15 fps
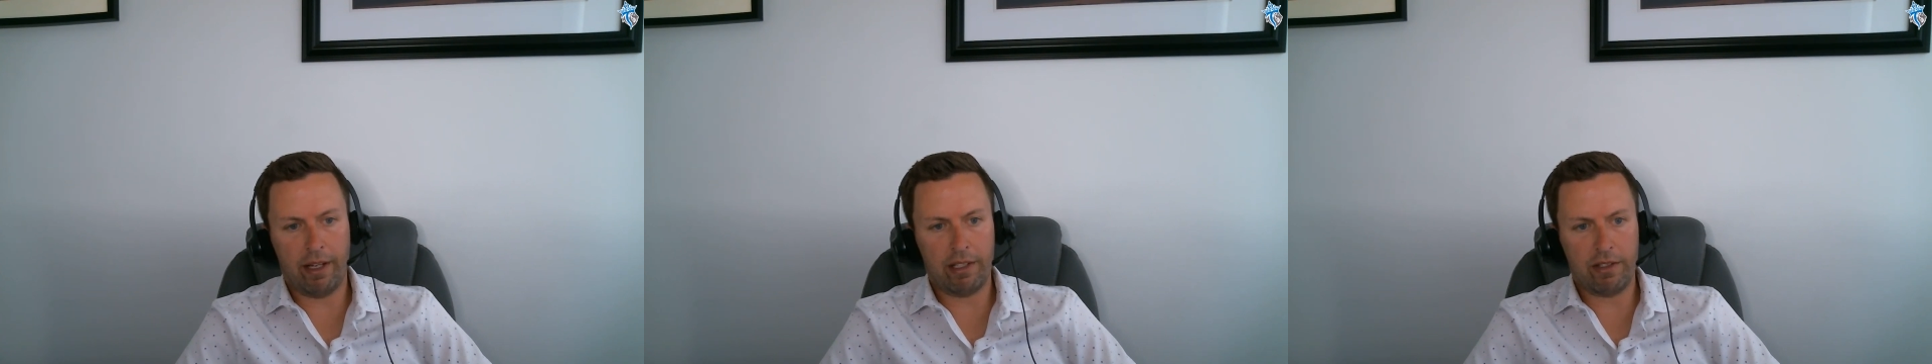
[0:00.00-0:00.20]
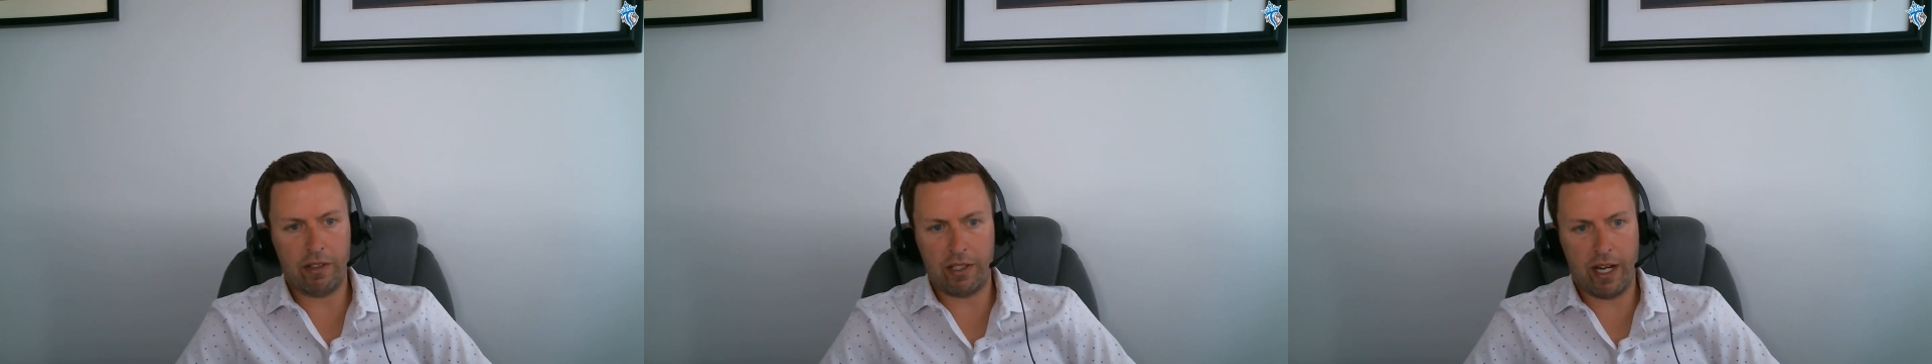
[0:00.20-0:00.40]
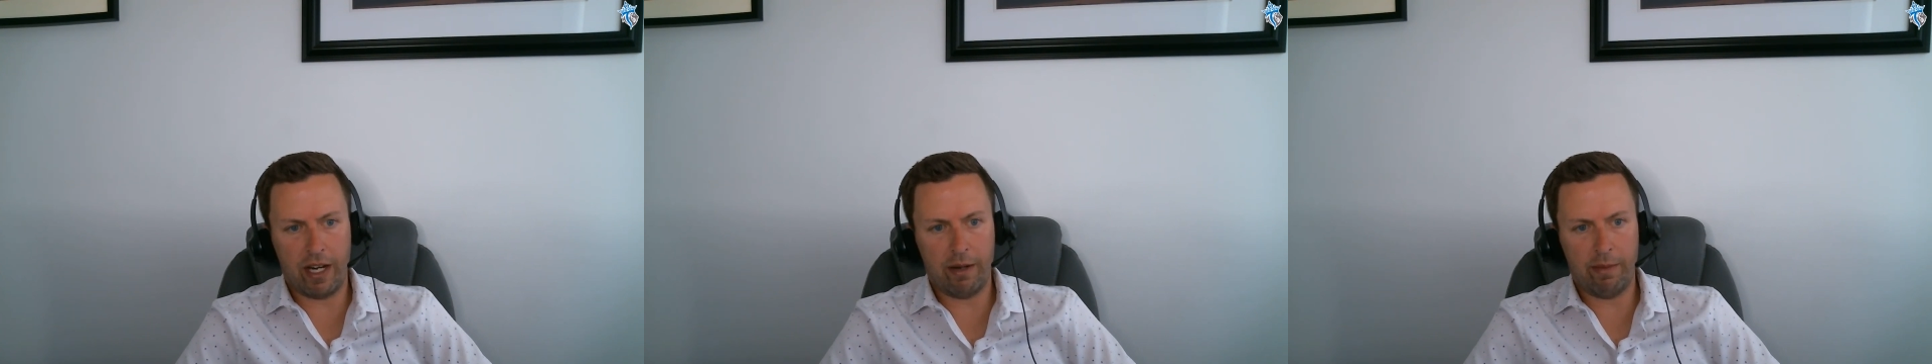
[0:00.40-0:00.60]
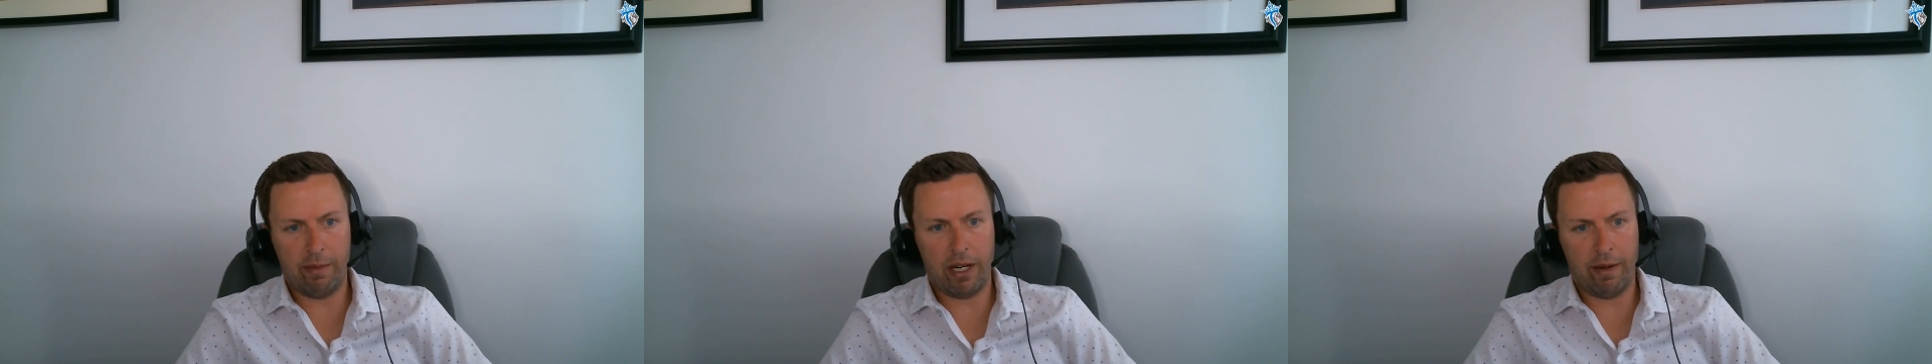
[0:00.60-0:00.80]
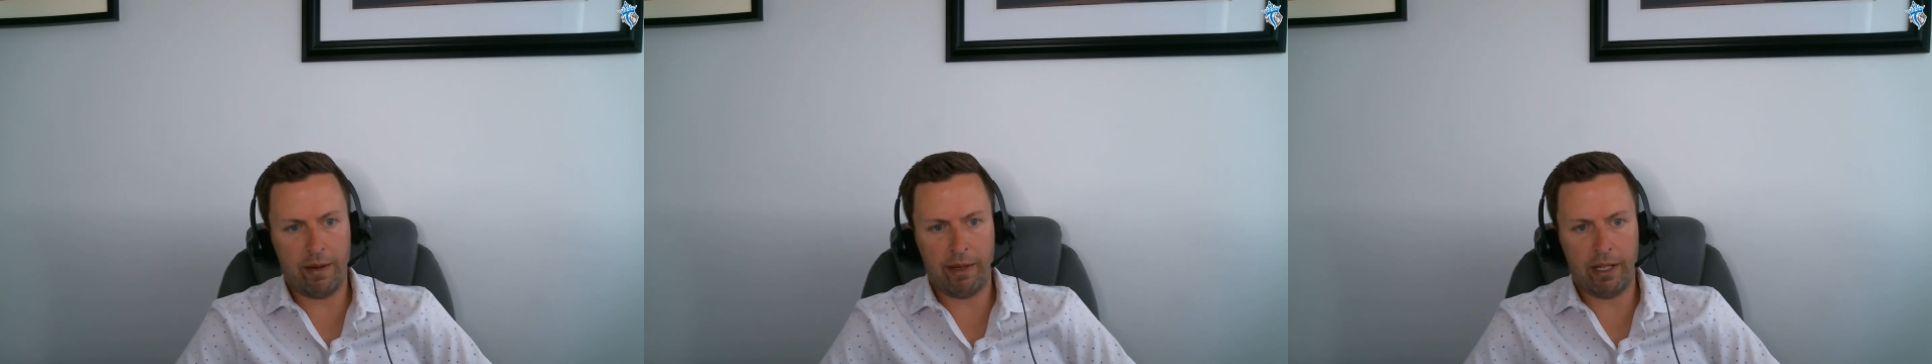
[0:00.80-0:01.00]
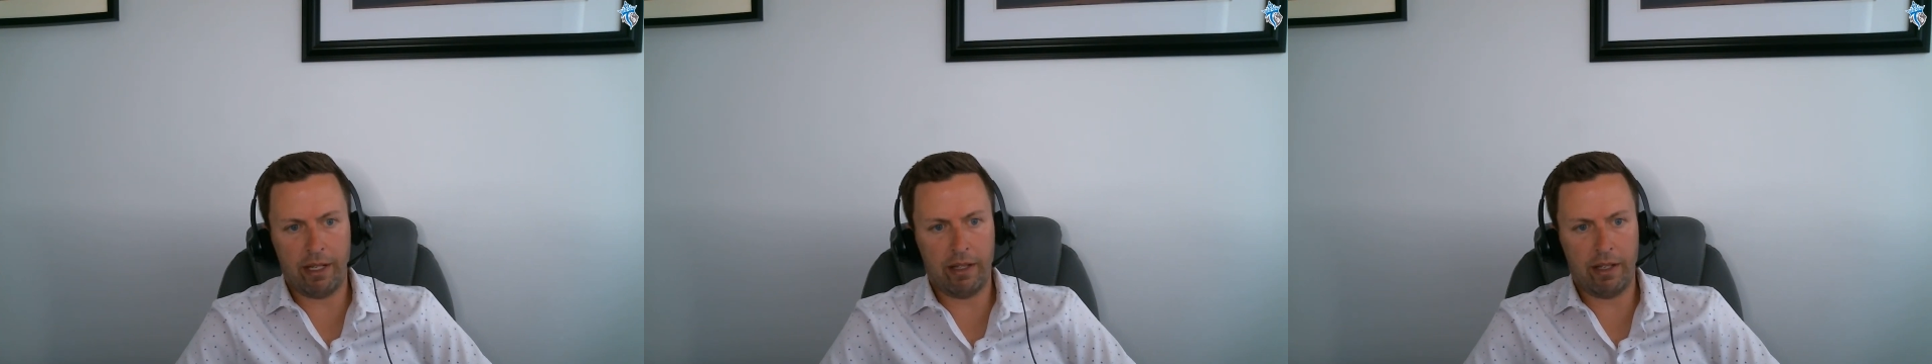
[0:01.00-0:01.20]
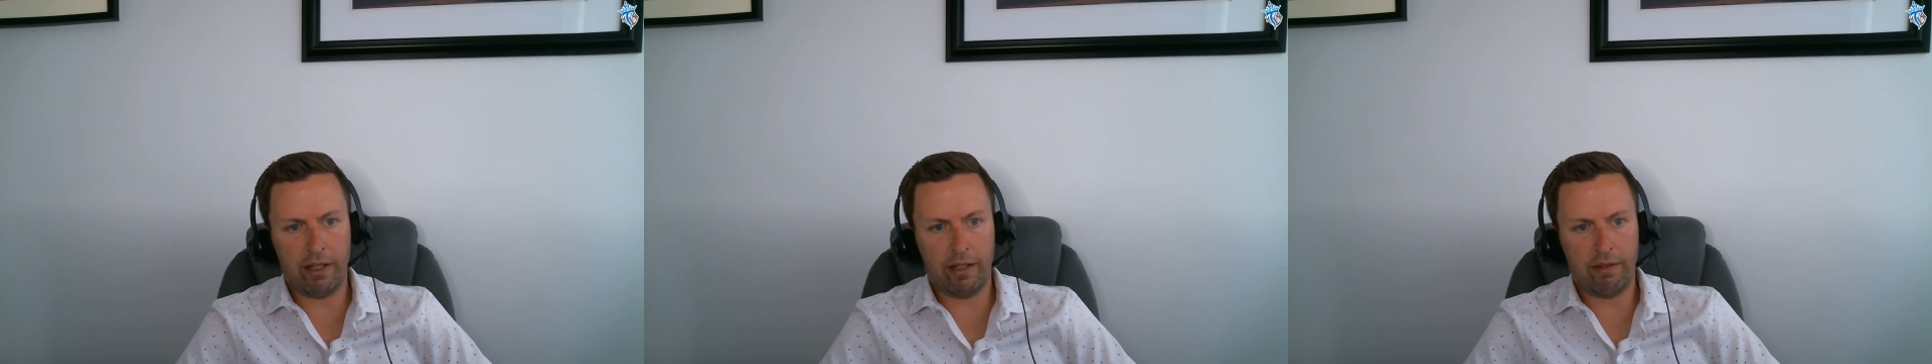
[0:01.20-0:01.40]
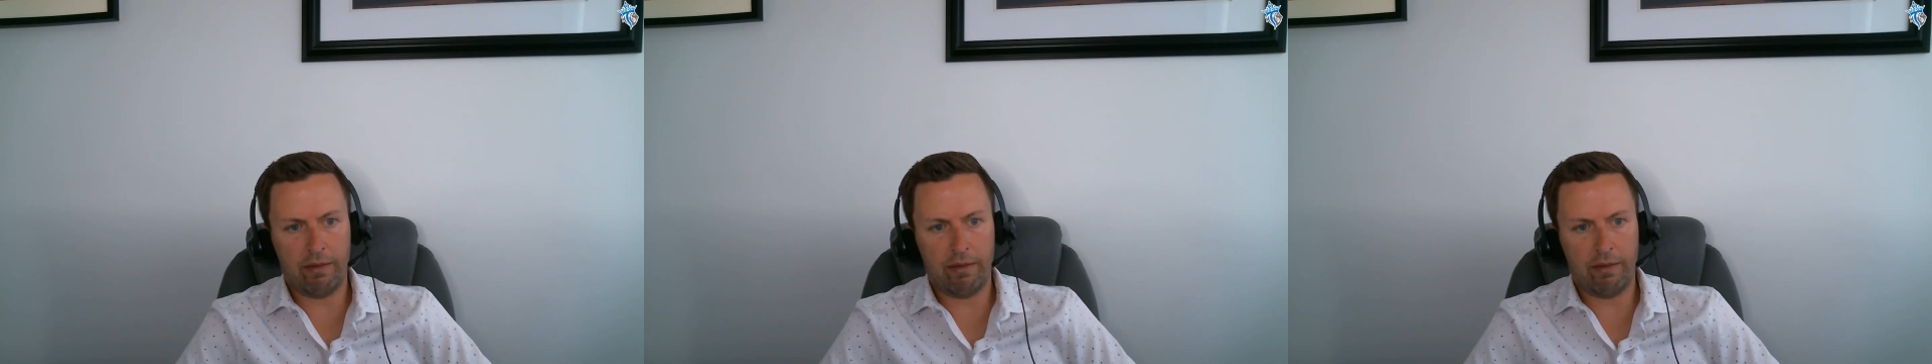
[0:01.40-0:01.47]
think it's just kind of becoming